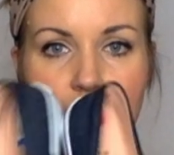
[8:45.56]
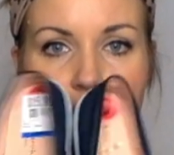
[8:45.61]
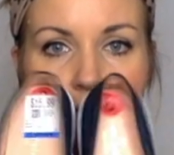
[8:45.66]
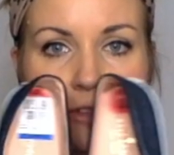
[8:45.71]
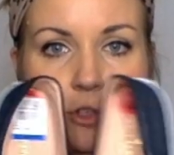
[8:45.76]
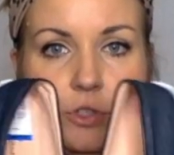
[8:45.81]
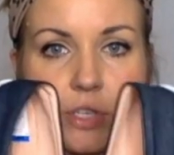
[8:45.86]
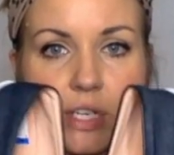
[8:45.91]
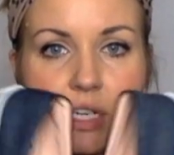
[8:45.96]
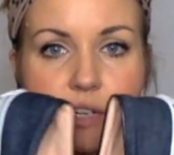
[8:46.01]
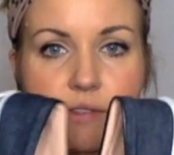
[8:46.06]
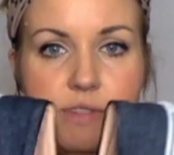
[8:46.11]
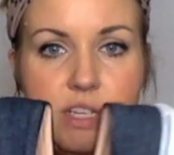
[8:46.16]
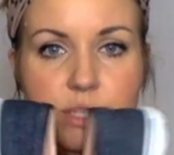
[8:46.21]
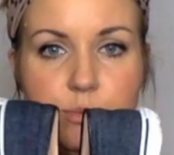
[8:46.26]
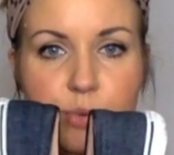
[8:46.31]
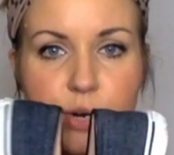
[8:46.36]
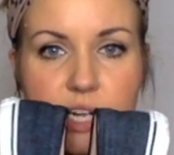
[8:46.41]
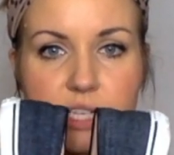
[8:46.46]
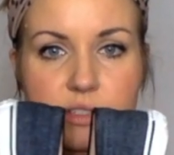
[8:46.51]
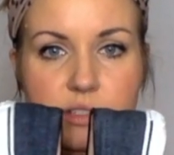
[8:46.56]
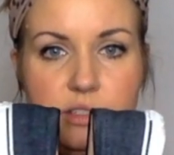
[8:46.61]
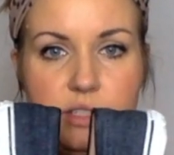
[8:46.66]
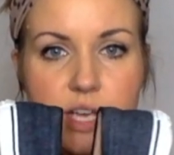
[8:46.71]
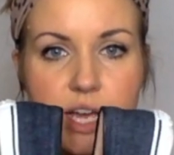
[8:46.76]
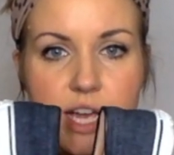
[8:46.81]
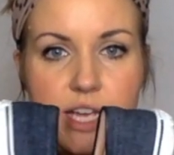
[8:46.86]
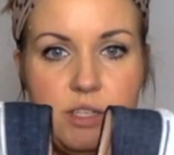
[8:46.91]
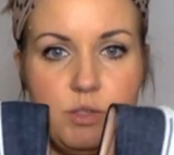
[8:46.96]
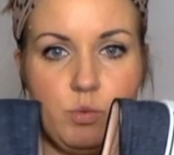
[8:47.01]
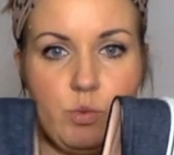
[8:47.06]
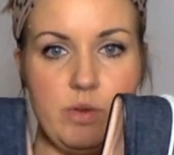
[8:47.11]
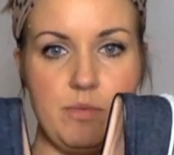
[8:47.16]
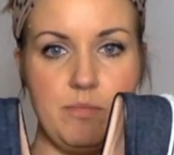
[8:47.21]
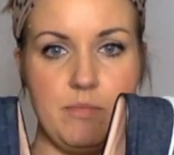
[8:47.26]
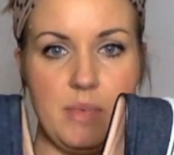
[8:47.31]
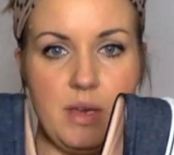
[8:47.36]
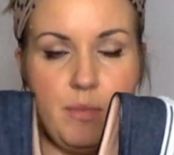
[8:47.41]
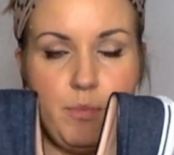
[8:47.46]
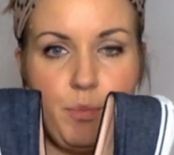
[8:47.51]
See any of these prices, guys?
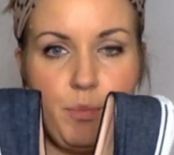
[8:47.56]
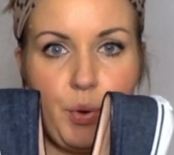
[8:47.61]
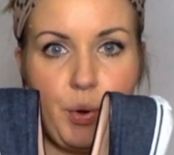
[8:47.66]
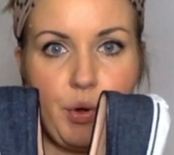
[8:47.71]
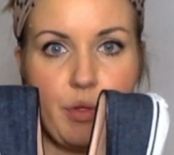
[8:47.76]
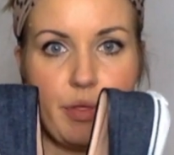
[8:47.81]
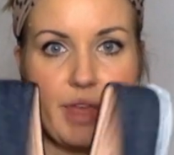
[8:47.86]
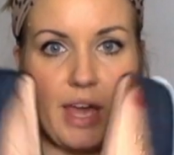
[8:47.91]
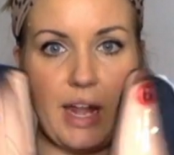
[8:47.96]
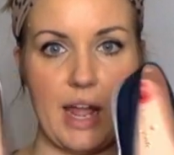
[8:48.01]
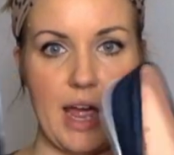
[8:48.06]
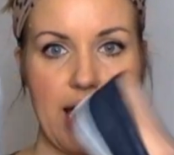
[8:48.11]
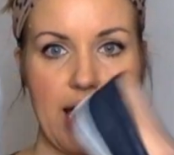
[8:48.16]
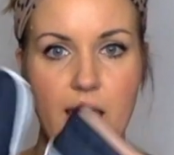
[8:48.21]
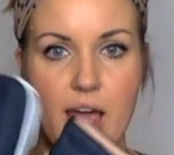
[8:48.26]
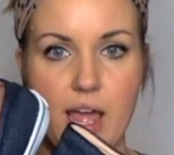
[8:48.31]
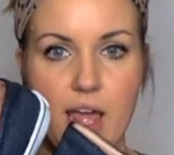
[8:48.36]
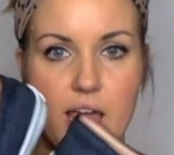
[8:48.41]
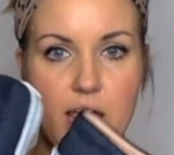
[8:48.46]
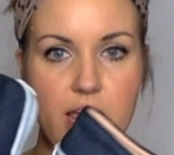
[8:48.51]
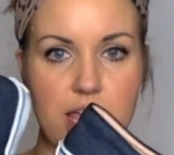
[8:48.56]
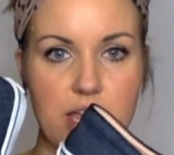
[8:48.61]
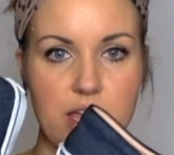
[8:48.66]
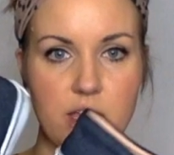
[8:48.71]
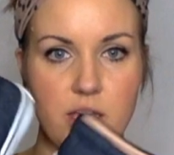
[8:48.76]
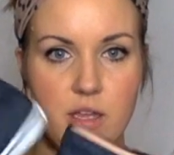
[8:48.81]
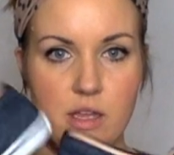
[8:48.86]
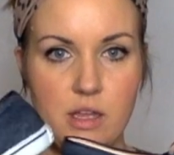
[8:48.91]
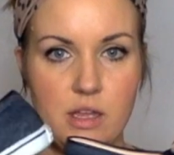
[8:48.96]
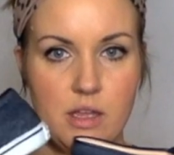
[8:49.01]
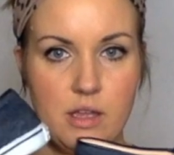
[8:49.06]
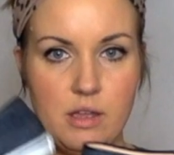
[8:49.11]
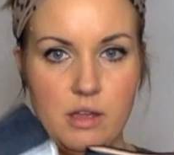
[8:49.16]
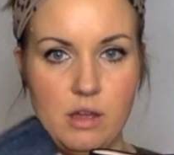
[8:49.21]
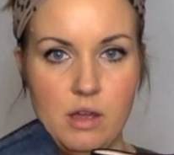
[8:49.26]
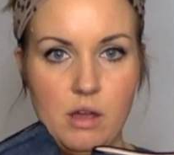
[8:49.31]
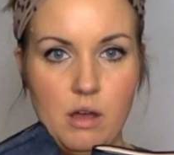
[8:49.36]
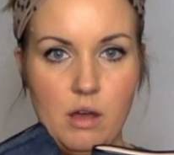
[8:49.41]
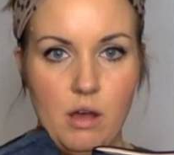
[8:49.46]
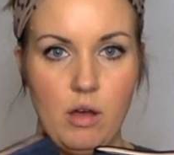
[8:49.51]
Remember that I
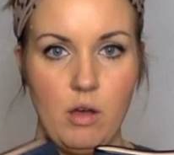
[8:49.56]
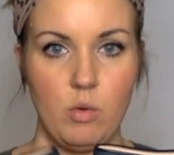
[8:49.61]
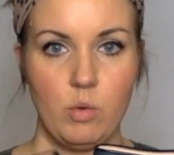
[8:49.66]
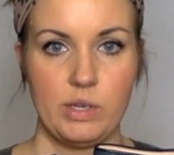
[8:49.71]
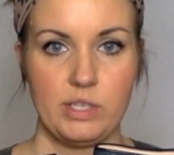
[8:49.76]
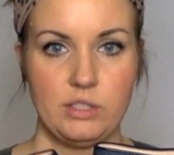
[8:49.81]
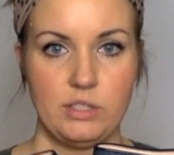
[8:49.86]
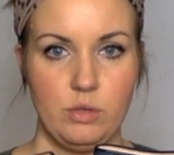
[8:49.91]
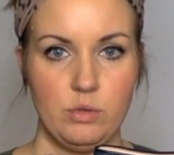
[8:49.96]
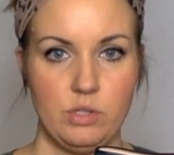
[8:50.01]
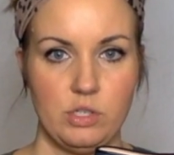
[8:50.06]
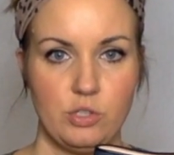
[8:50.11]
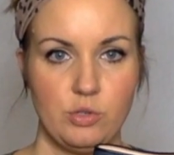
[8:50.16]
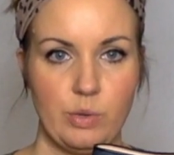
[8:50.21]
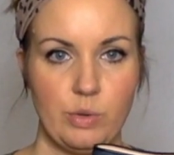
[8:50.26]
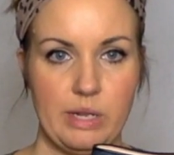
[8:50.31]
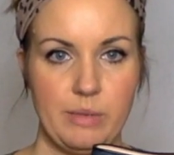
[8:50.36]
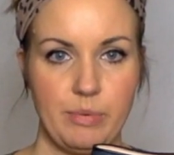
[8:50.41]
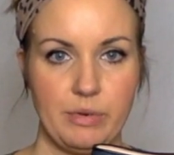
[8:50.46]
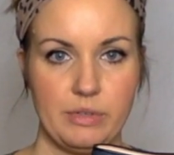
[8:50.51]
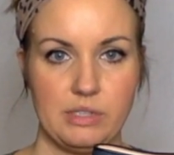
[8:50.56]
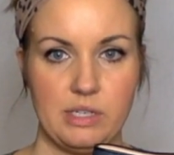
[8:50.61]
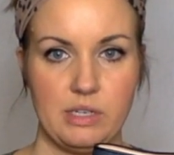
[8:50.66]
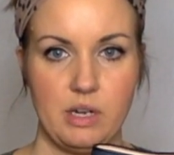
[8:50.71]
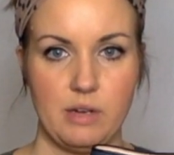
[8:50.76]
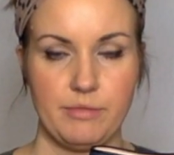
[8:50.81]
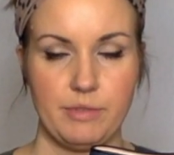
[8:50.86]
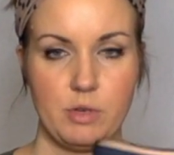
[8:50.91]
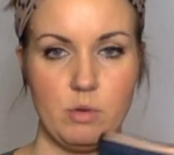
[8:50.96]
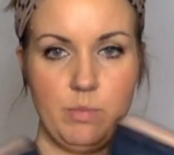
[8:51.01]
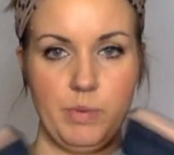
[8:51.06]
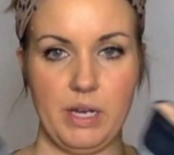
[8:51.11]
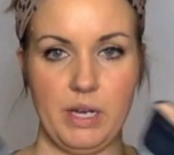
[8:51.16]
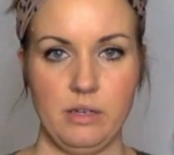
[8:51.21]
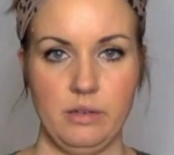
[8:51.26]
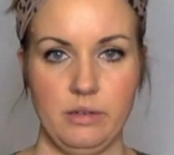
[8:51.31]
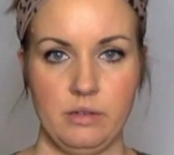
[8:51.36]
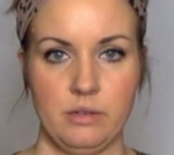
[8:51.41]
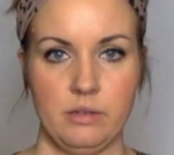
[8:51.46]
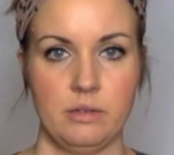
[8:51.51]
always use a 20% off
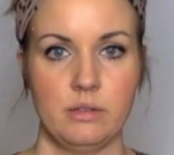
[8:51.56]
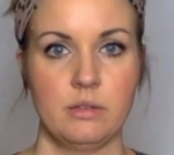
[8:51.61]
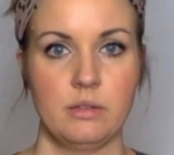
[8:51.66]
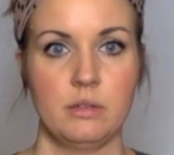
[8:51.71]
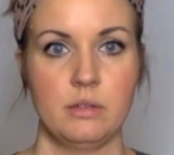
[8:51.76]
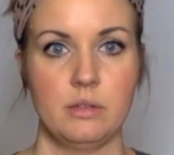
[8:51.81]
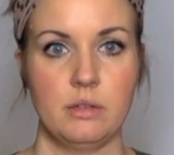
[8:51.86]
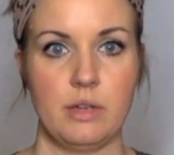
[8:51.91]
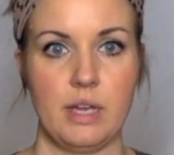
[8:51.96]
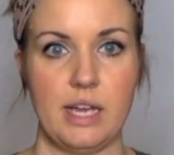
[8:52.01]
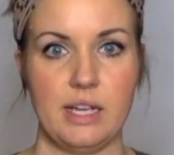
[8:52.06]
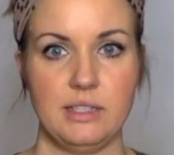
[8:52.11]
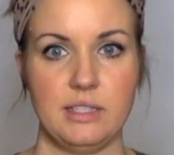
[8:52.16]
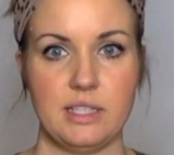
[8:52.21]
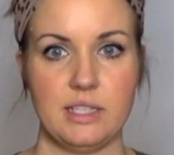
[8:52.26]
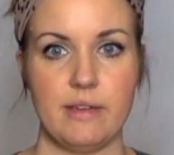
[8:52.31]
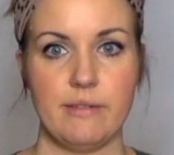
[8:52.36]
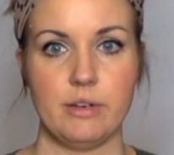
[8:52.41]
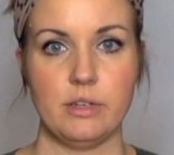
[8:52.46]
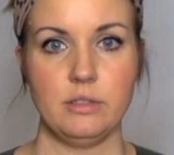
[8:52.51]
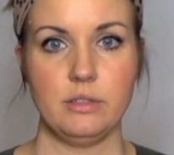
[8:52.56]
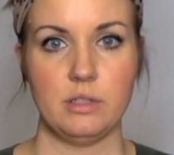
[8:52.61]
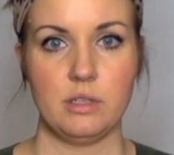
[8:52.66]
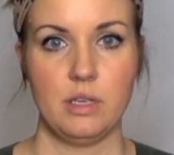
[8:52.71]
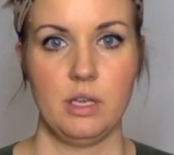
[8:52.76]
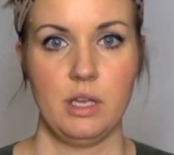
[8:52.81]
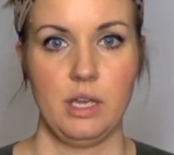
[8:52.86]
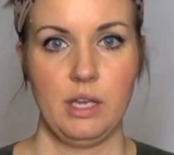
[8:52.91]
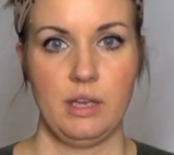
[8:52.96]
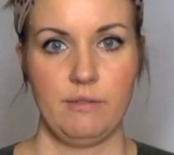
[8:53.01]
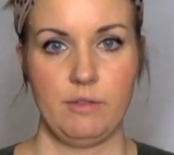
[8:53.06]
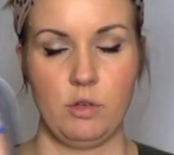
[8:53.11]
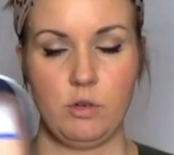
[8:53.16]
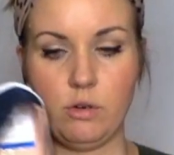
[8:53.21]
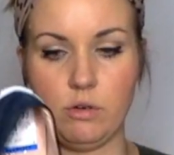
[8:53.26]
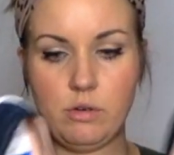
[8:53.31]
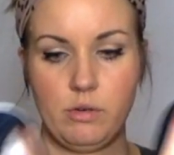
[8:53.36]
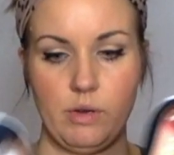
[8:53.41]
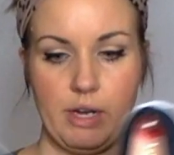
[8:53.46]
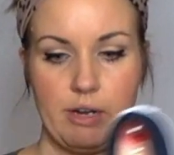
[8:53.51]
coupon at Savers. If you
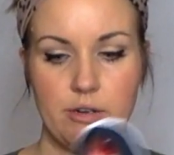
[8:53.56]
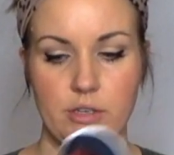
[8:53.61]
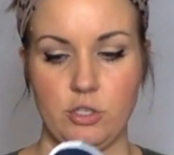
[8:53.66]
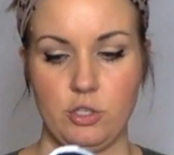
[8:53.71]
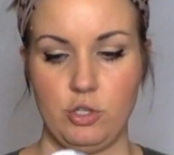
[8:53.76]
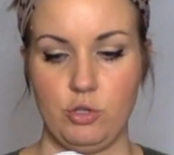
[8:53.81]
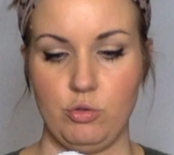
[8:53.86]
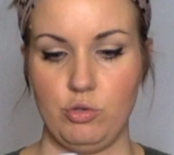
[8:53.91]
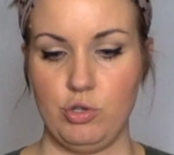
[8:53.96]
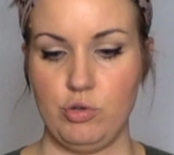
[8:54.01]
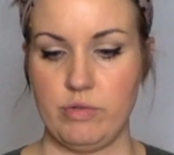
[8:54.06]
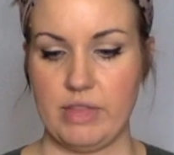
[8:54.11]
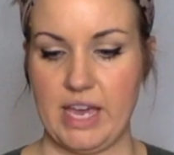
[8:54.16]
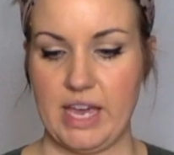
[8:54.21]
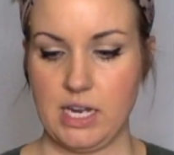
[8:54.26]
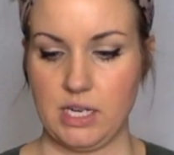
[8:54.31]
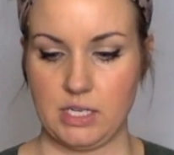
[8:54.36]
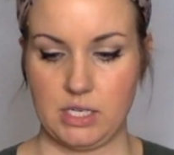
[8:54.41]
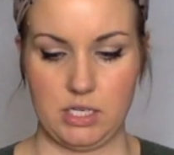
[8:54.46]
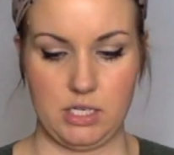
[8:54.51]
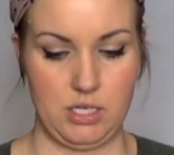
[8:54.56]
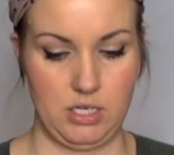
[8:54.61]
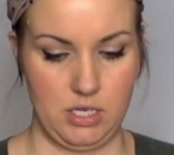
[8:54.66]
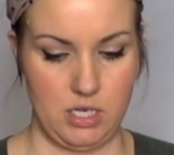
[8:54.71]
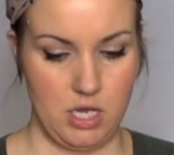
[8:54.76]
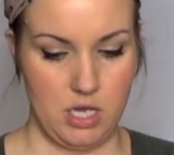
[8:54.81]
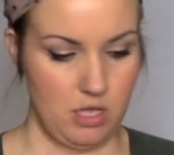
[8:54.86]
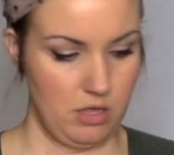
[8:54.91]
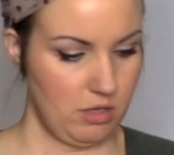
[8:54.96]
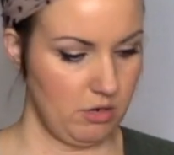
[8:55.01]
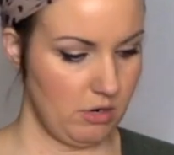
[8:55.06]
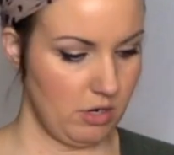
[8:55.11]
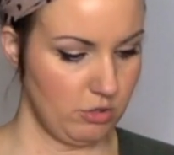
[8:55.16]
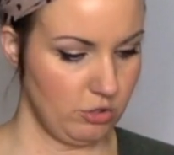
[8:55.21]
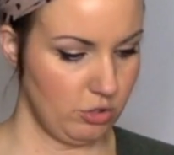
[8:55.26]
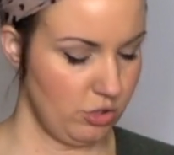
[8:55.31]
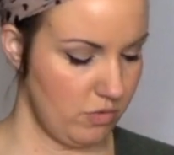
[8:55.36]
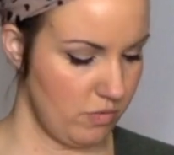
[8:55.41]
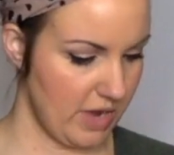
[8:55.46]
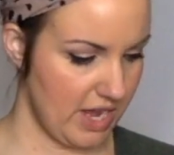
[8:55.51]
don't know how to do that, there are
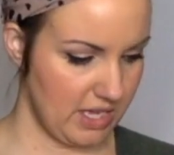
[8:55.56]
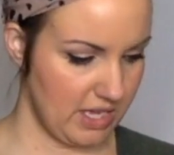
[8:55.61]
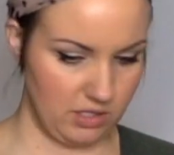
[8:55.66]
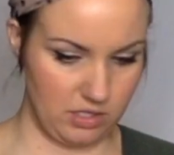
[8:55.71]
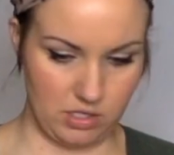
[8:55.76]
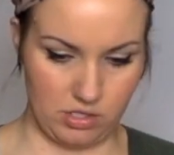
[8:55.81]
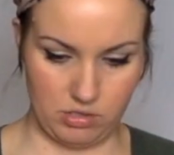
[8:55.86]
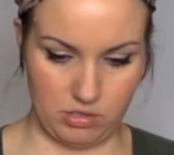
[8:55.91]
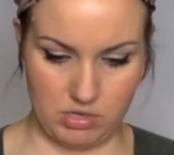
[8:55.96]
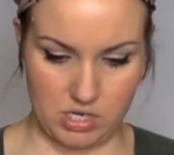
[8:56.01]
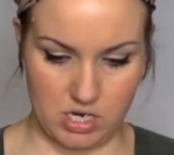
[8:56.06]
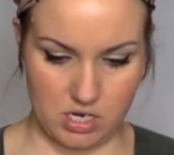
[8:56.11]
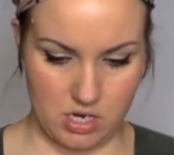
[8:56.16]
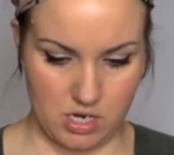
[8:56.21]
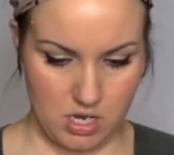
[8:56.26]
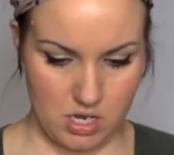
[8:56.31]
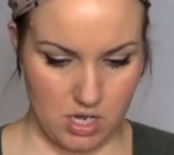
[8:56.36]
2 ways to do it.